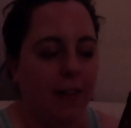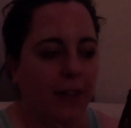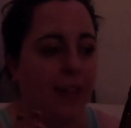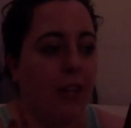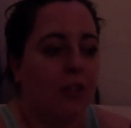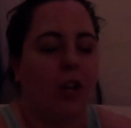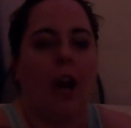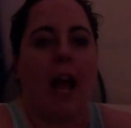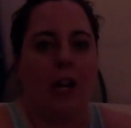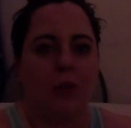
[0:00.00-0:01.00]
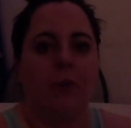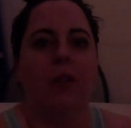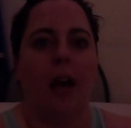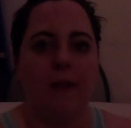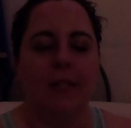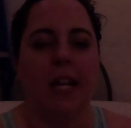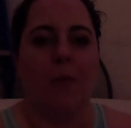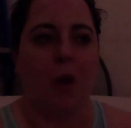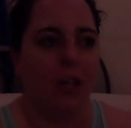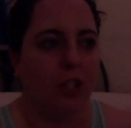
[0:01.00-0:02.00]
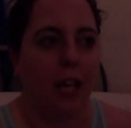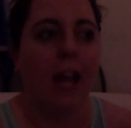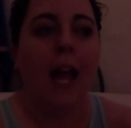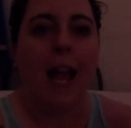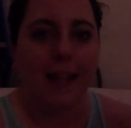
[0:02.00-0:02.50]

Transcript: like these are actual lives that I'm watching.